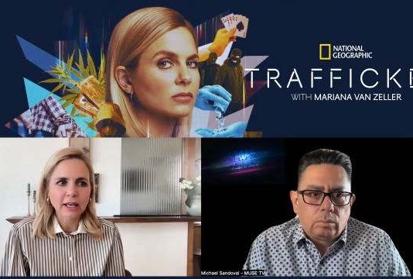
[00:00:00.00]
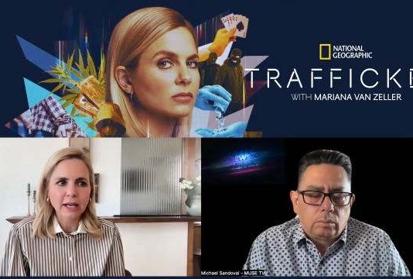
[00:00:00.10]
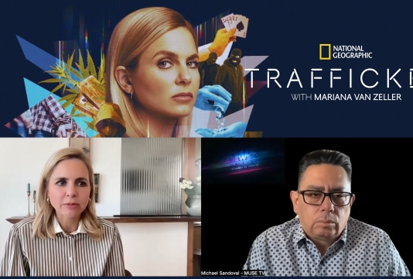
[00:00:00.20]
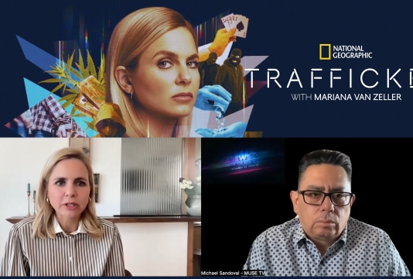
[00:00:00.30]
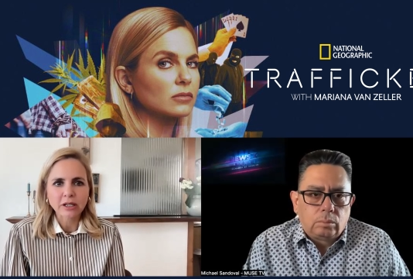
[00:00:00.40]

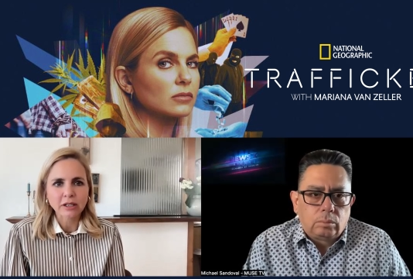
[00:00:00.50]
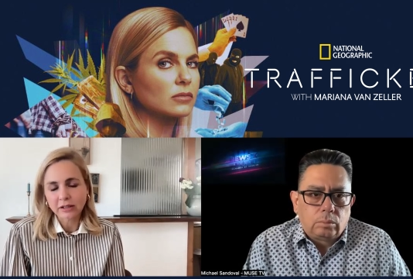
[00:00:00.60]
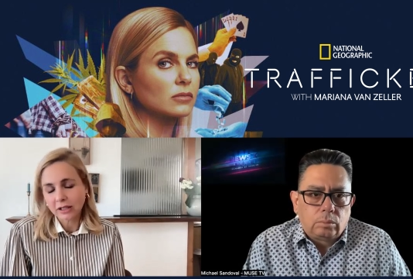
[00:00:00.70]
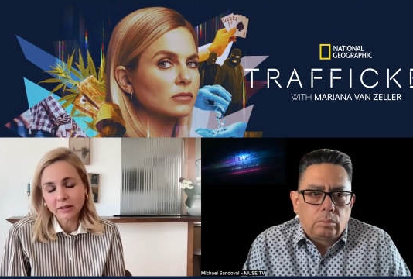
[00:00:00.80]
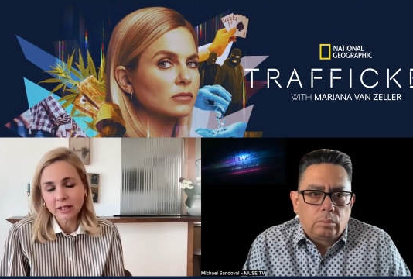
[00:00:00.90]

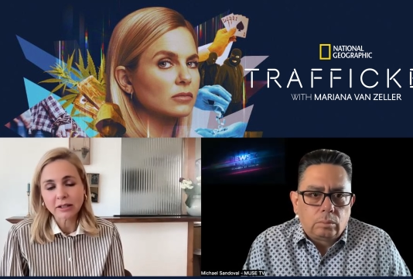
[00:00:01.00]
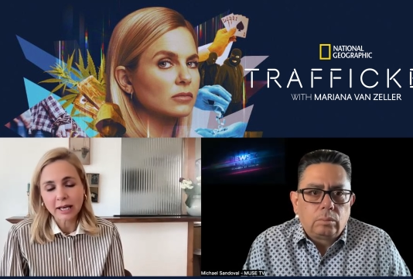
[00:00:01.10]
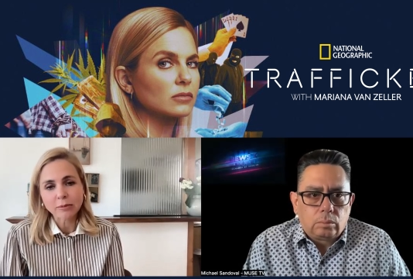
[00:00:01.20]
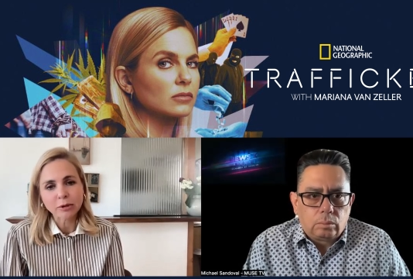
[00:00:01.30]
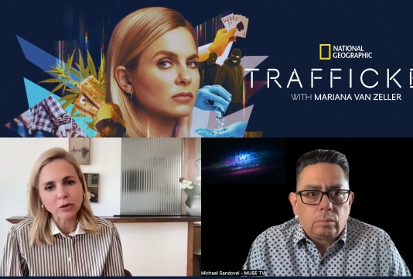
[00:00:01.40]
Speaker 1: gambling, illegal
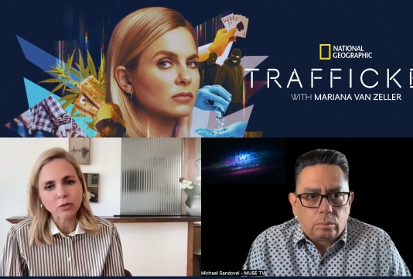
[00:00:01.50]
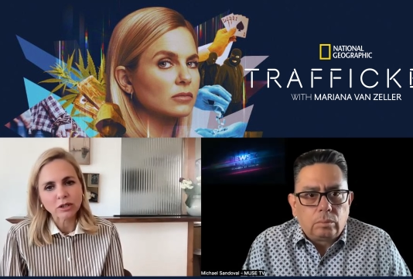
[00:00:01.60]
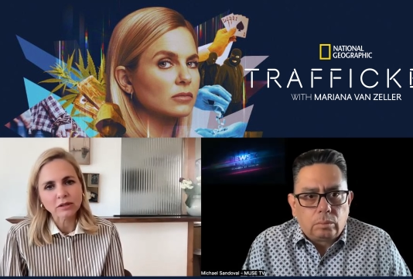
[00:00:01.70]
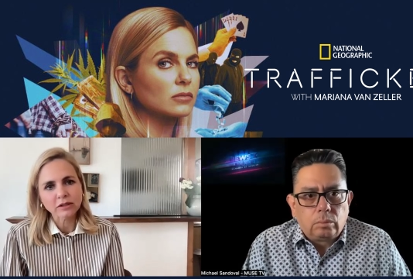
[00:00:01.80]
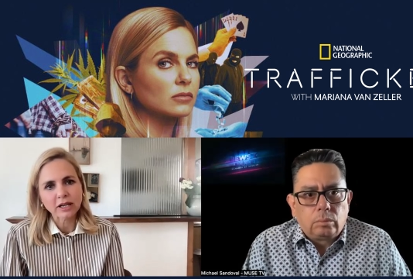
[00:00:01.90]
gambling
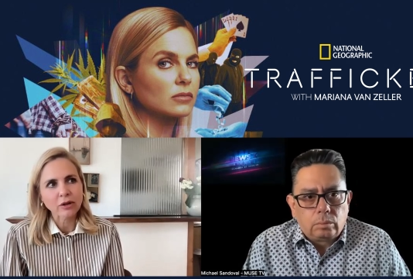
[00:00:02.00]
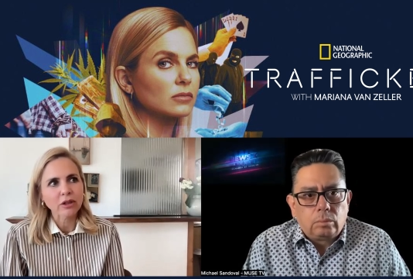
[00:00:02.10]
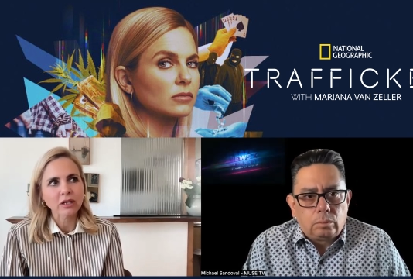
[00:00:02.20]
world, now